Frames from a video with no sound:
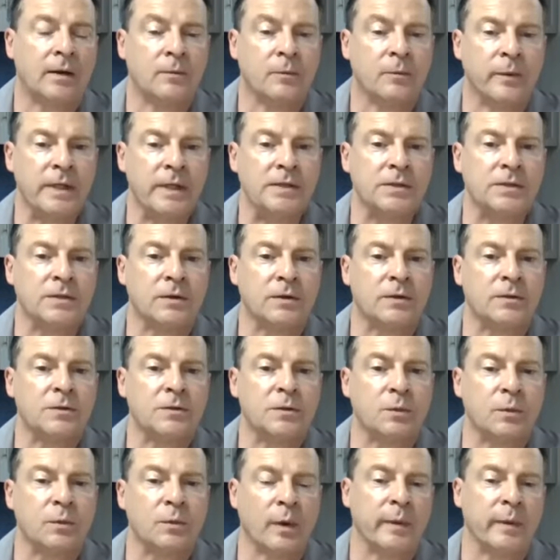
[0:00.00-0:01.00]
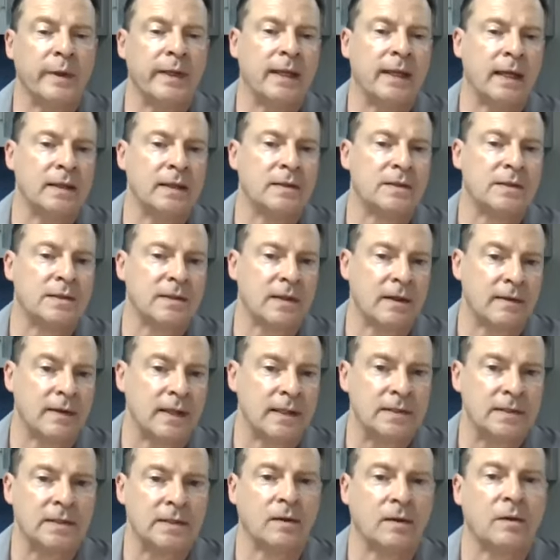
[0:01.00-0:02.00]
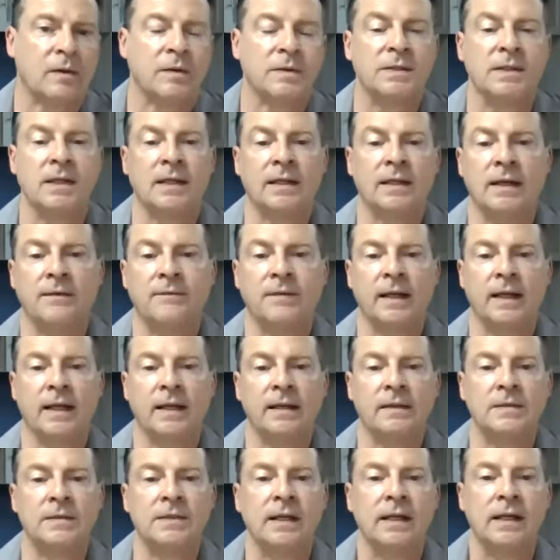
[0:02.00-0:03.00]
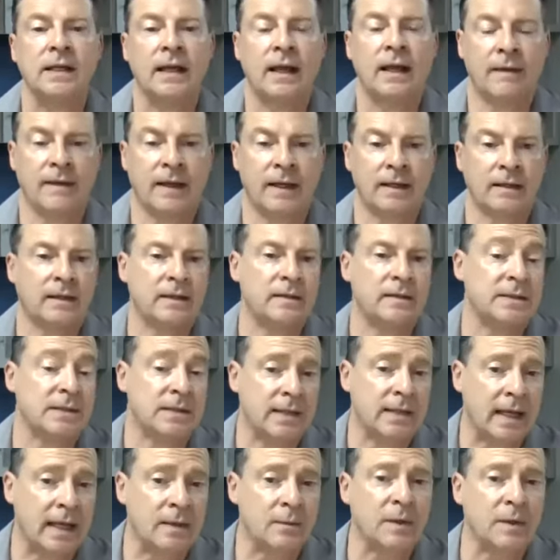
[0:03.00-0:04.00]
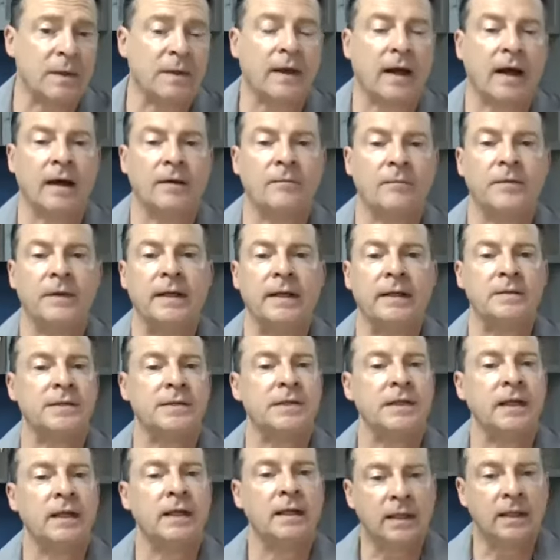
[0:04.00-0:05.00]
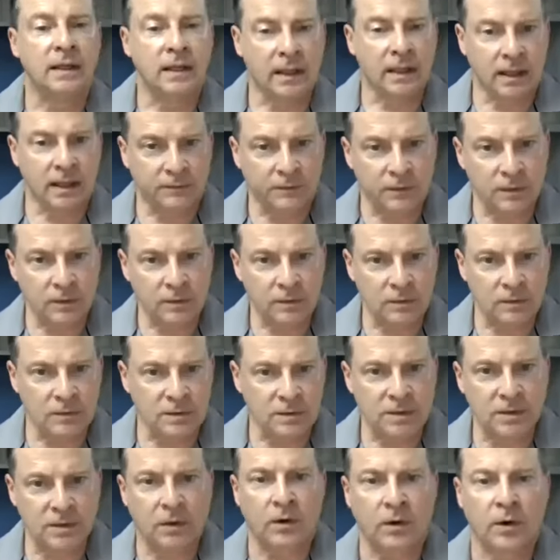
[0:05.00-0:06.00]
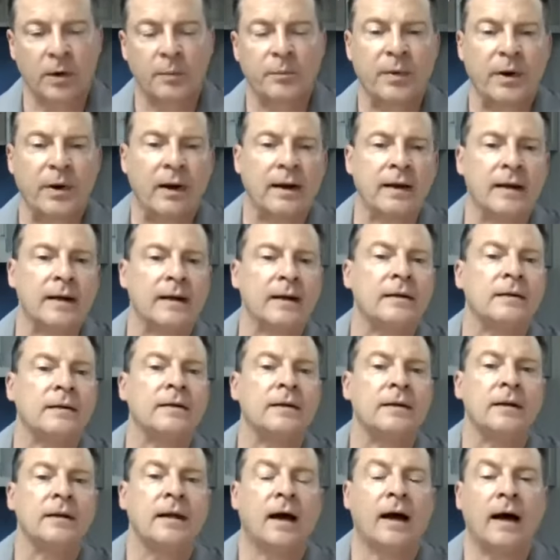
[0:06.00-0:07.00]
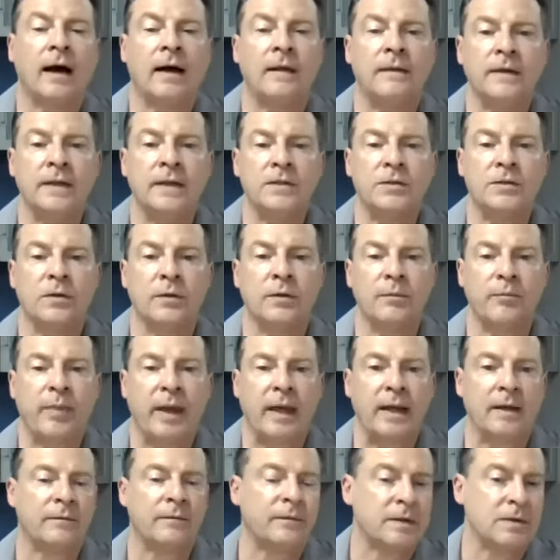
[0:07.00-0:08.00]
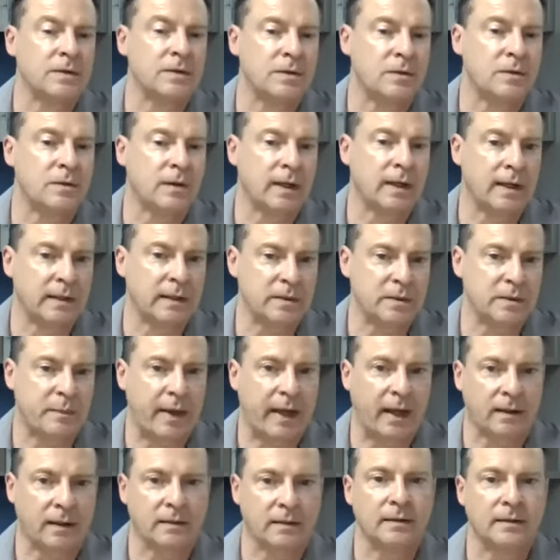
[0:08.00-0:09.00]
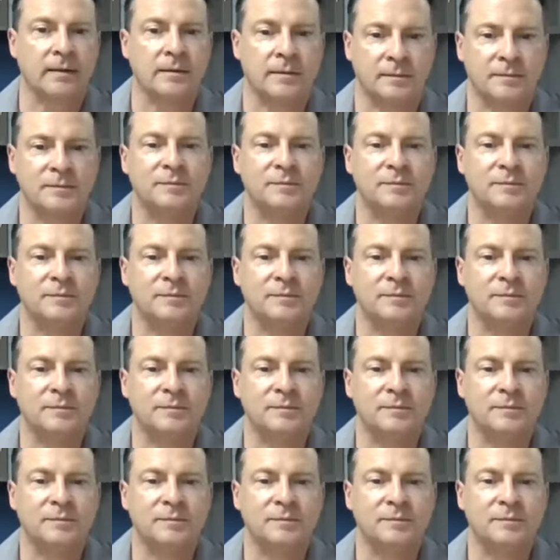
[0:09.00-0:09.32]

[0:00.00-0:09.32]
research where we hit statistical significance and then can say with confidence, if you use our product, these are the benefits you can expect.